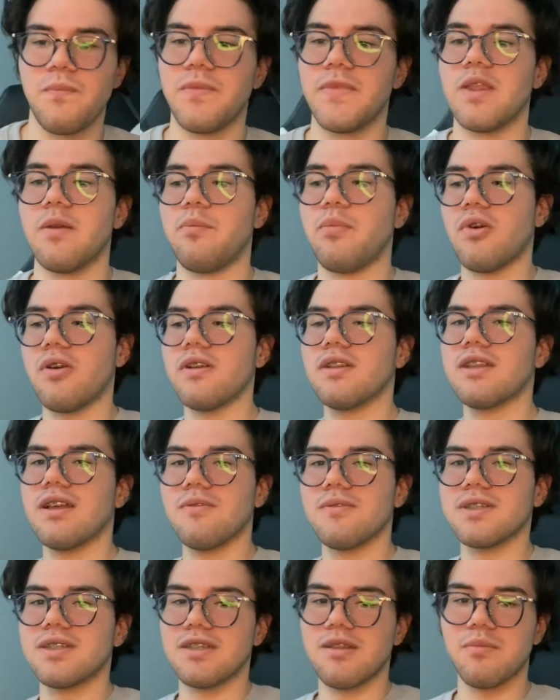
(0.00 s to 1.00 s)
The part that
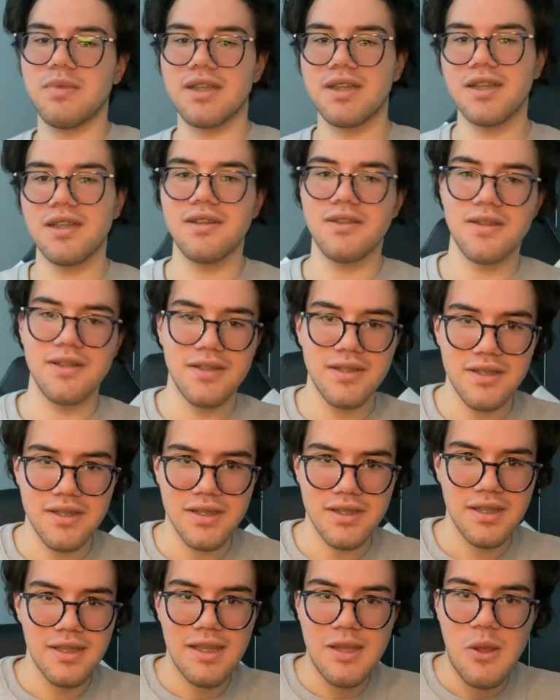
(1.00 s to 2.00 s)
was in the beginning of the hook
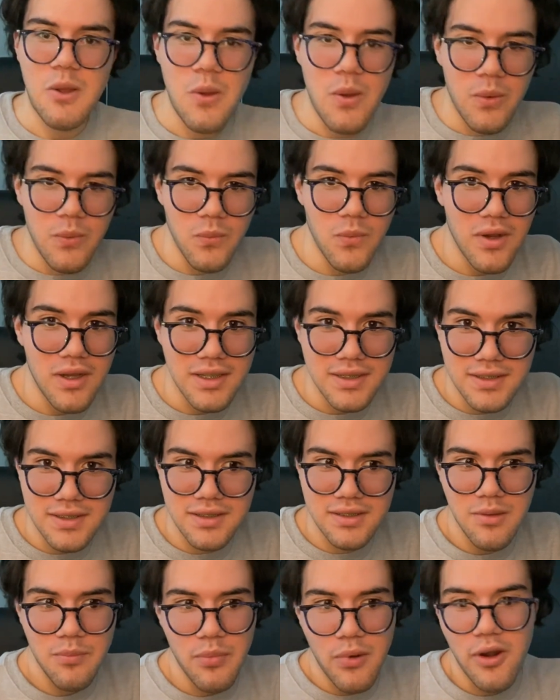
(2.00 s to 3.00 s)
was
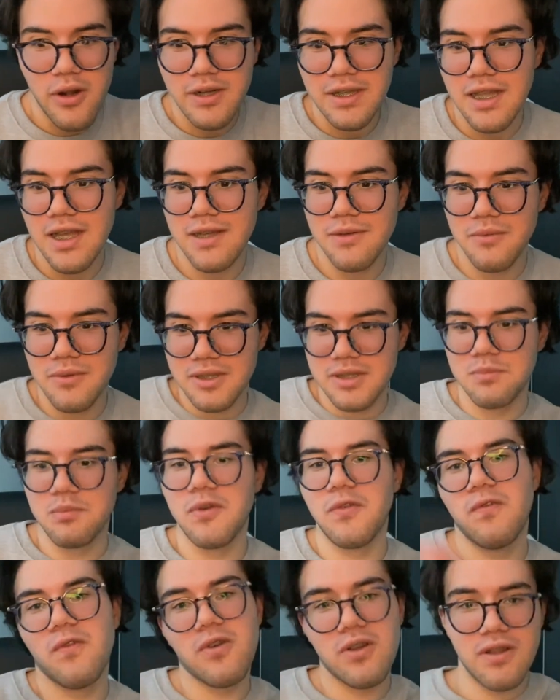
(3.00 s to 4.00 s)
the part that was
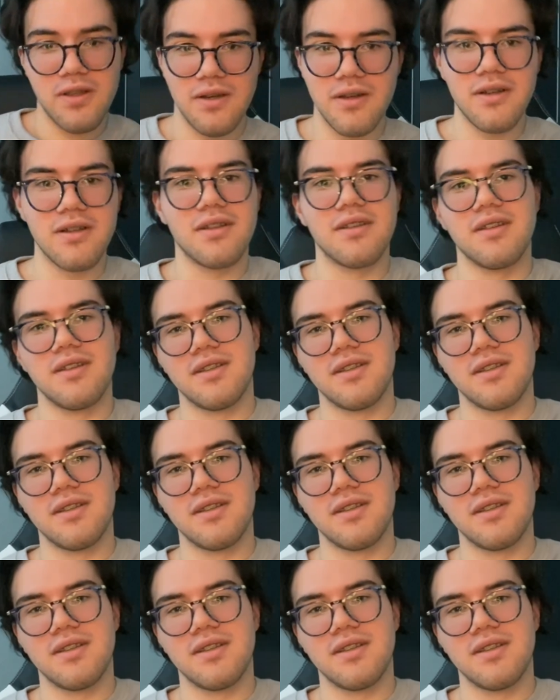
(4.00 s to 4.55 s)
before the hook.